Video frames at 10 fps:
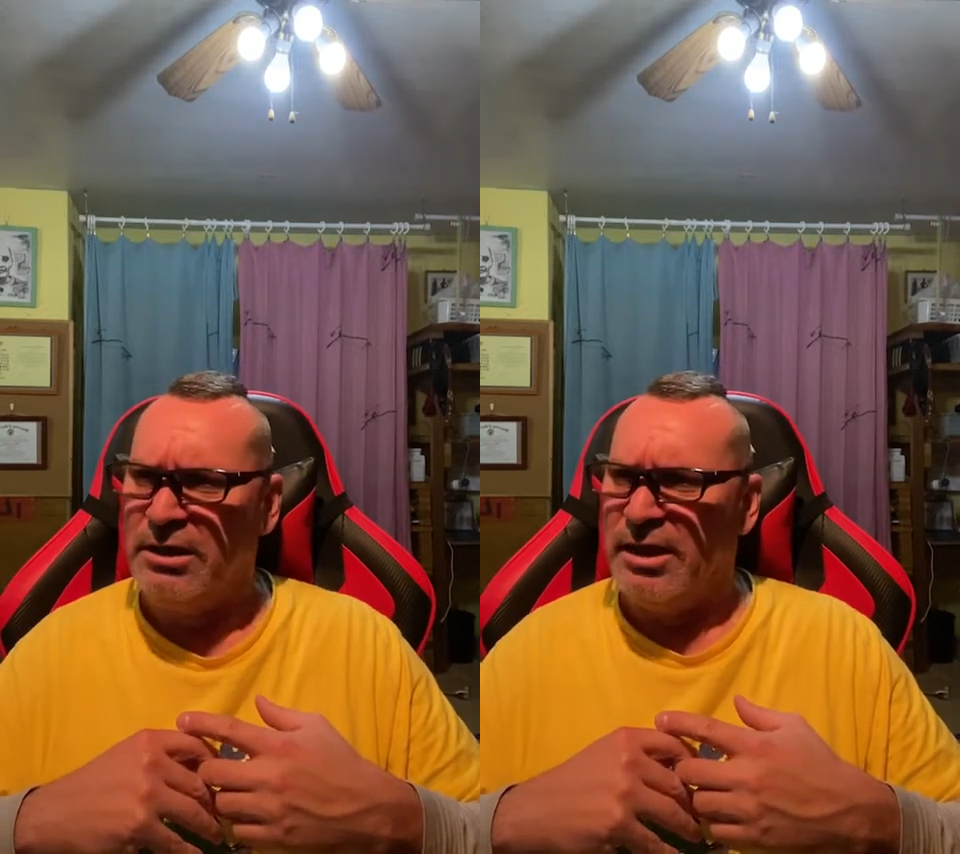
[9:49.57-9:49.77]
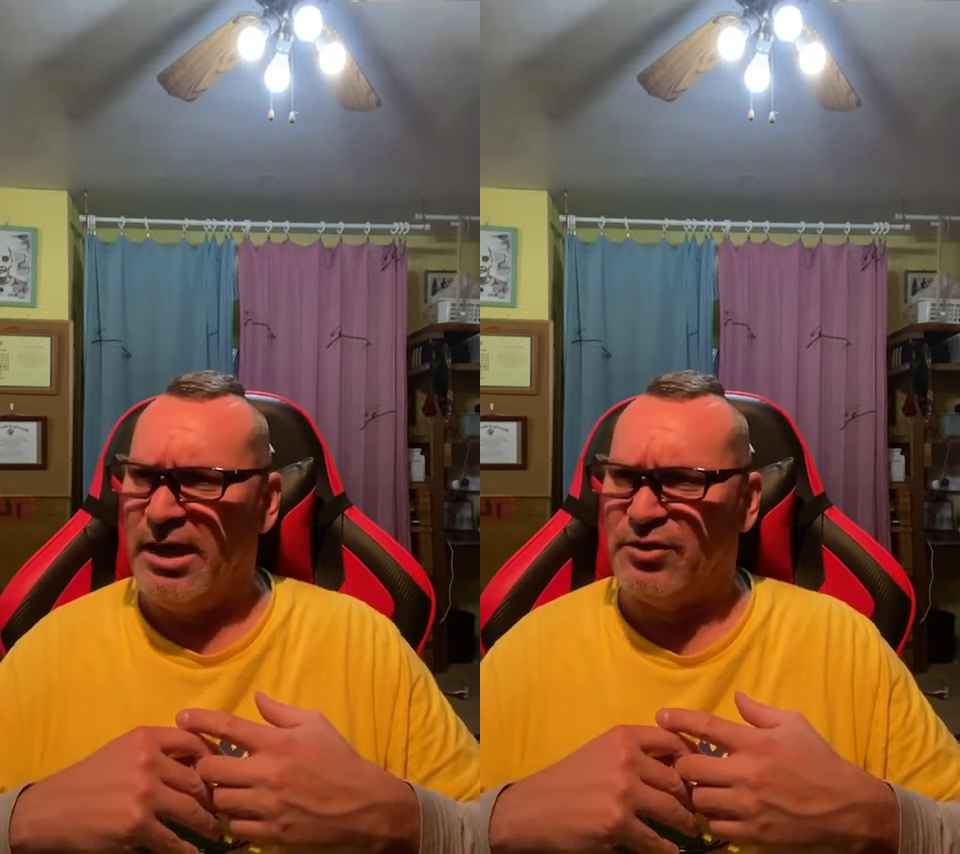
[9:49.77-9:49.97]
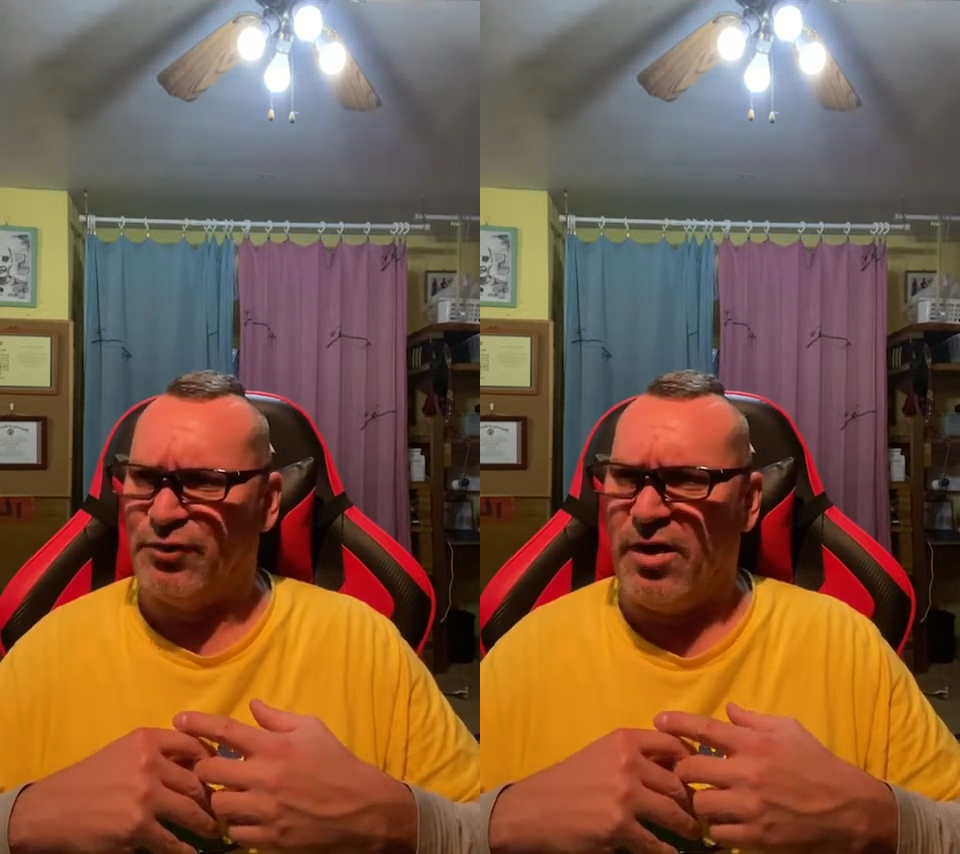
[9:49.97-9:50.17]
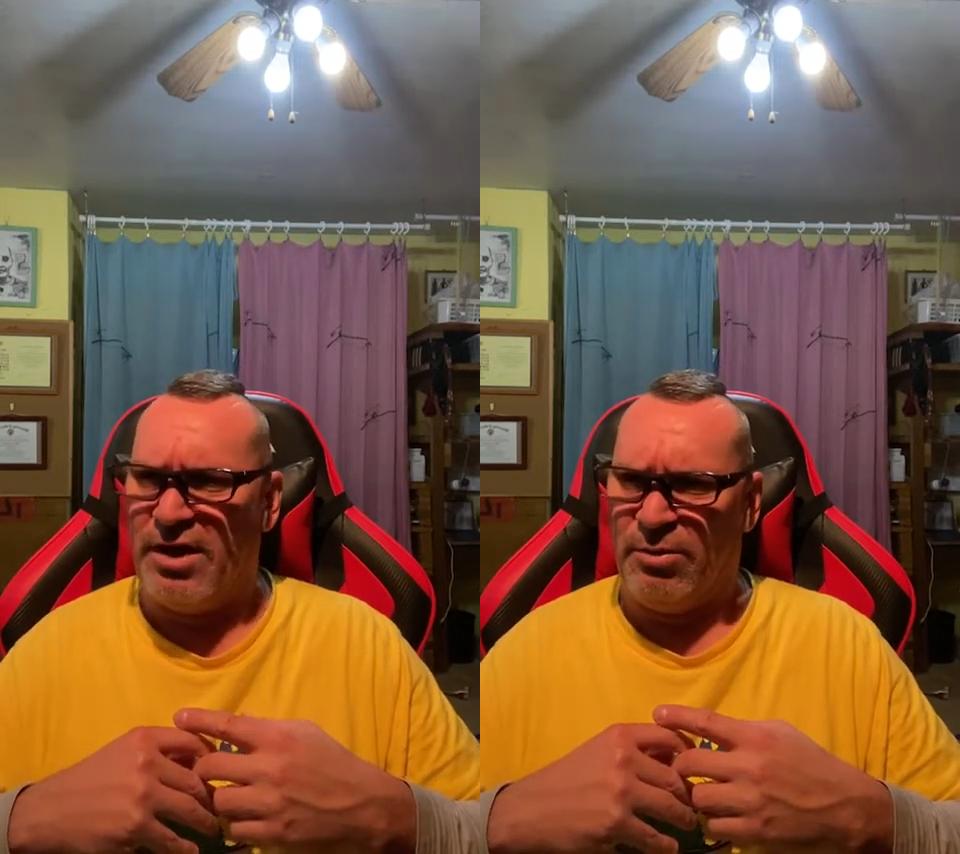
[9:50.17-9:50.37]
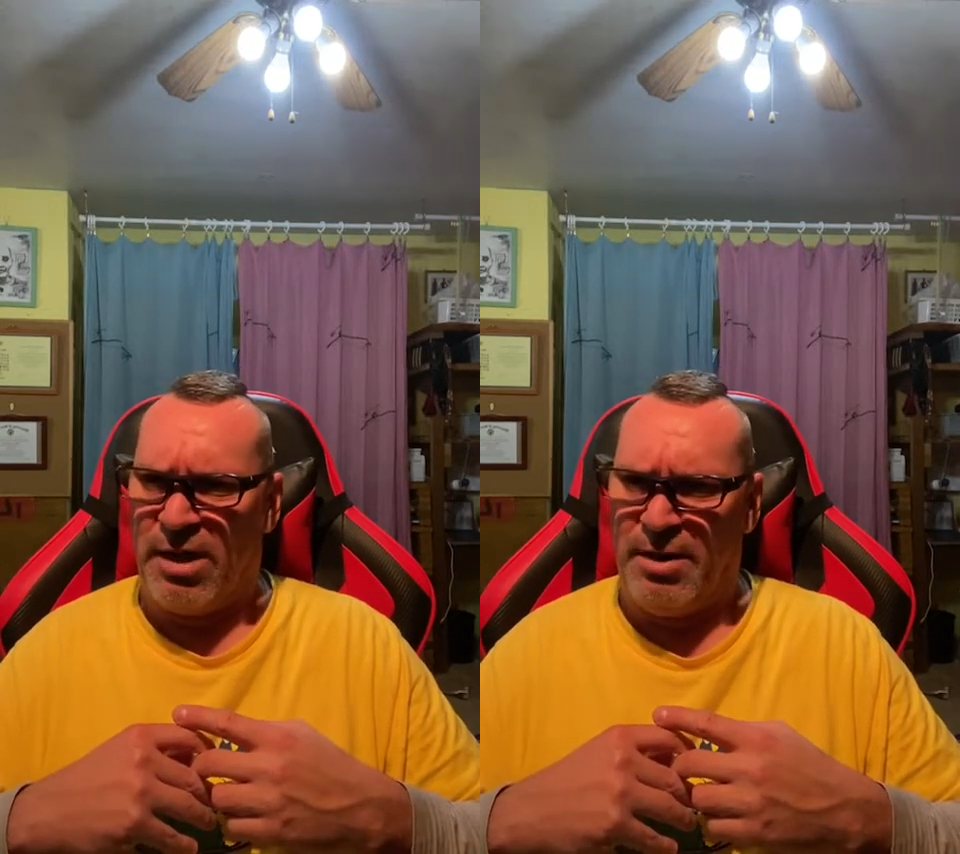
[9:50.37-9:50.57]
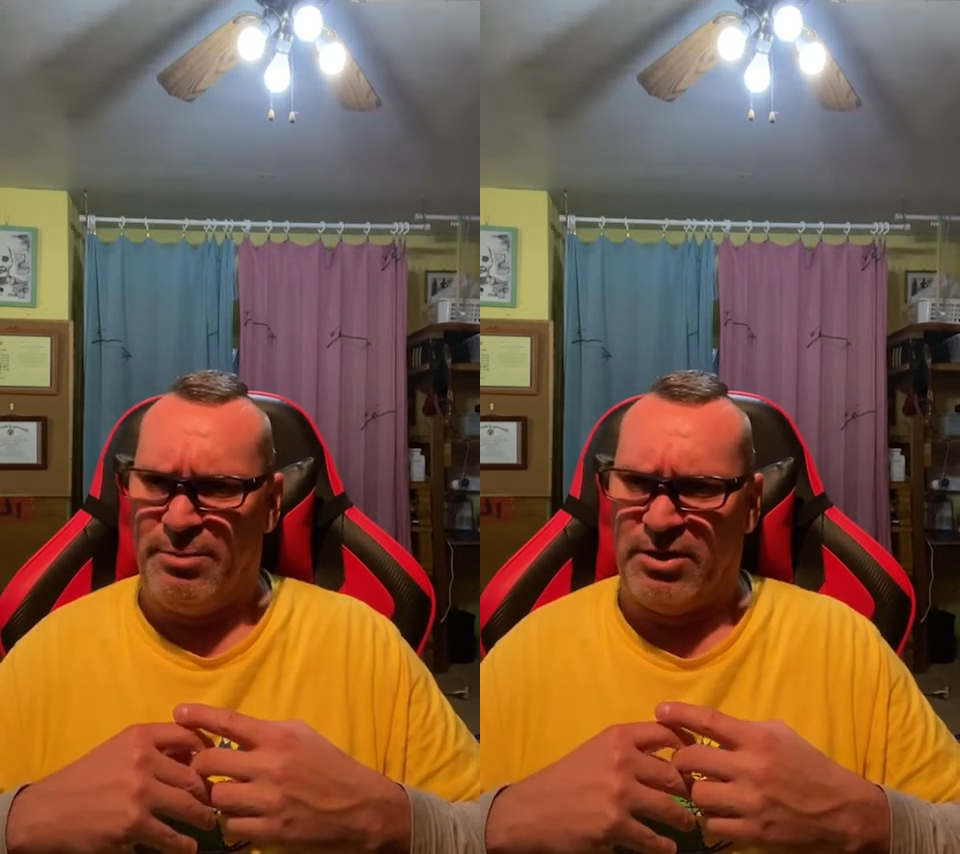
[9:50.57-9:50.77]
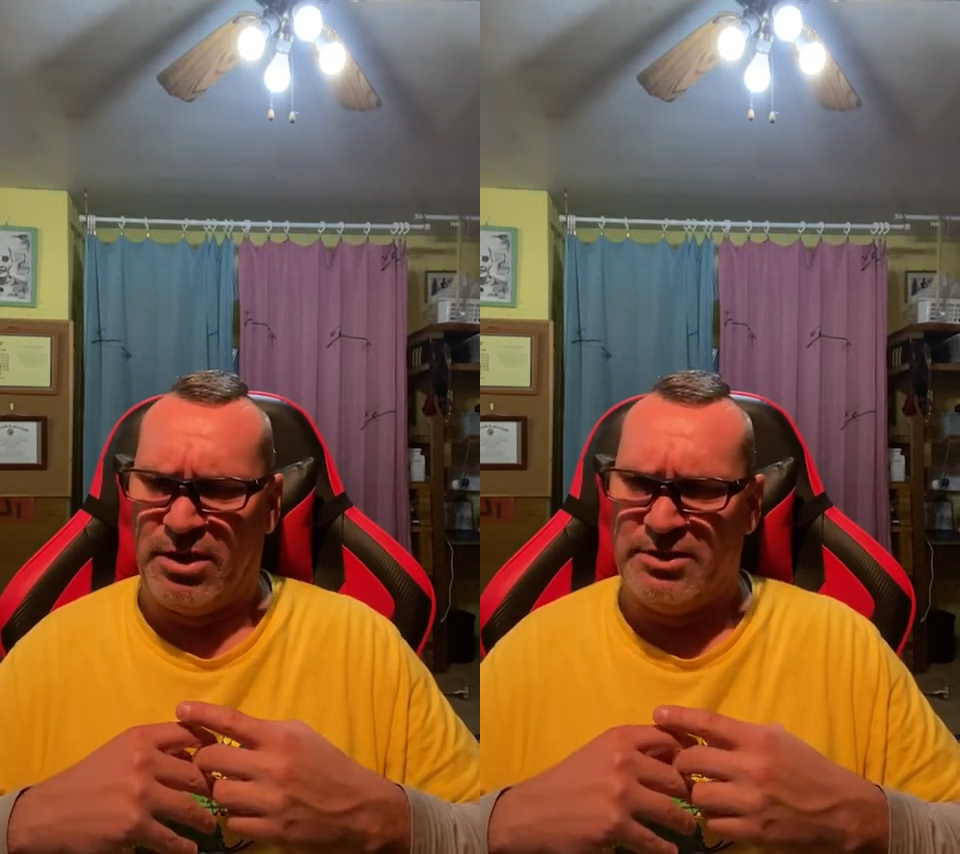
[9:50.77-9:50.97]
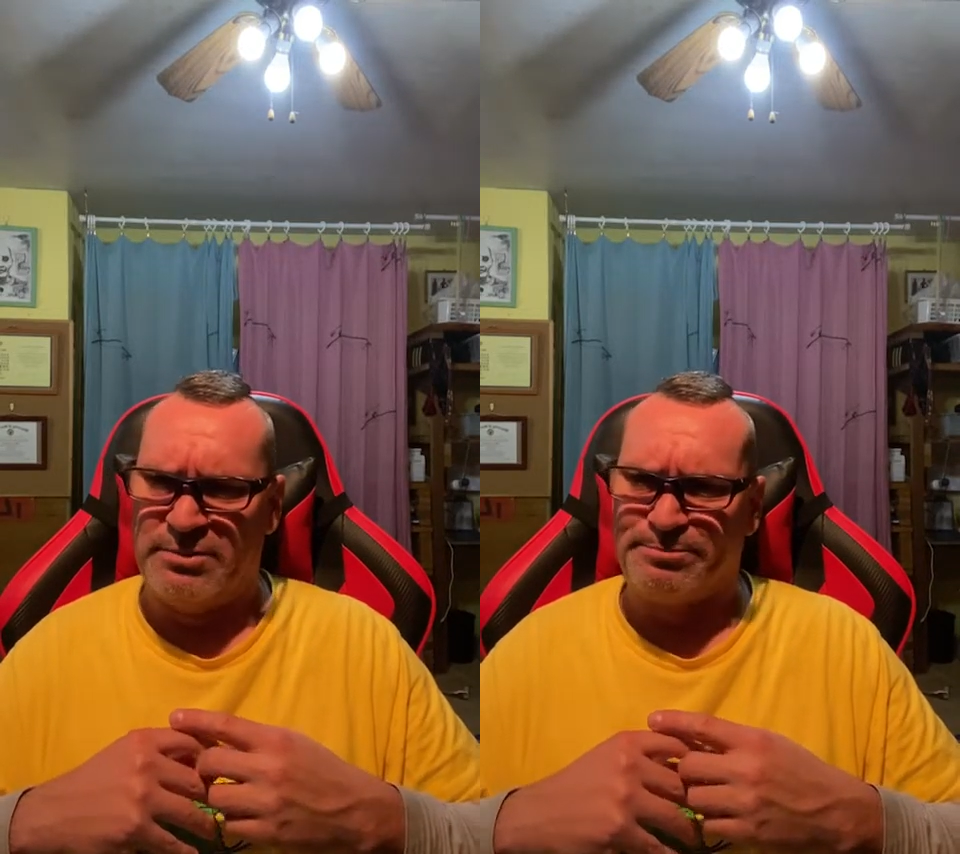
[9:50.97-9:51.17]
It's funny, right?
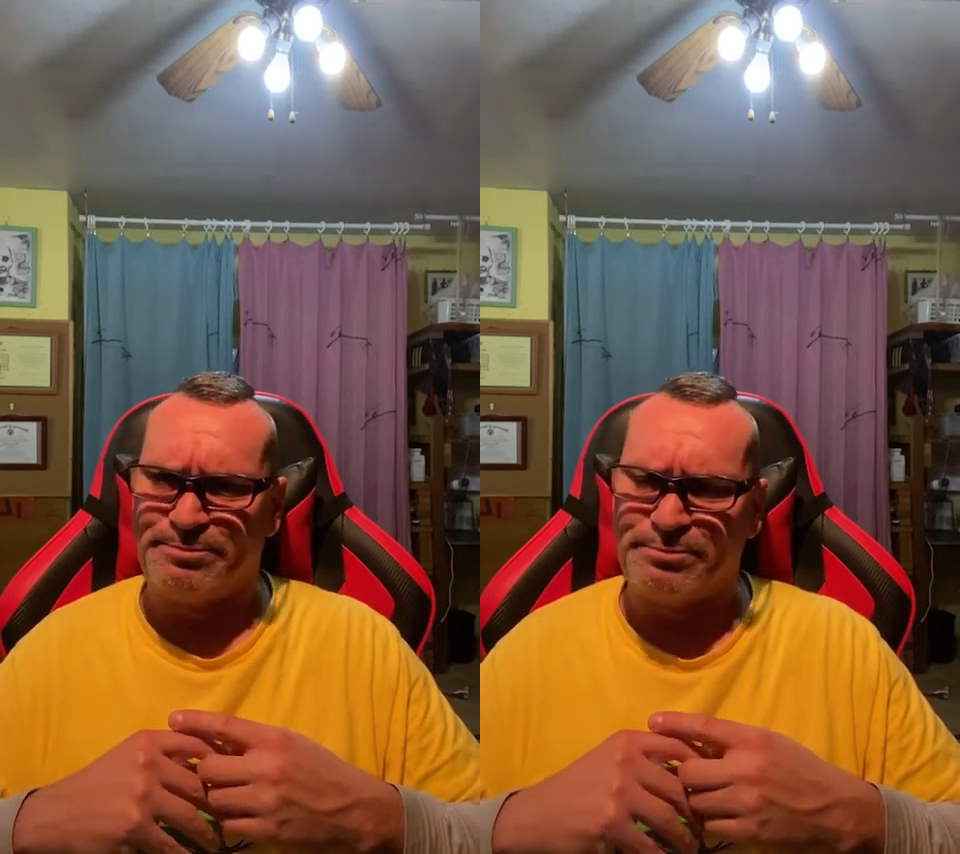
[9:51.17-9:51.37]
Because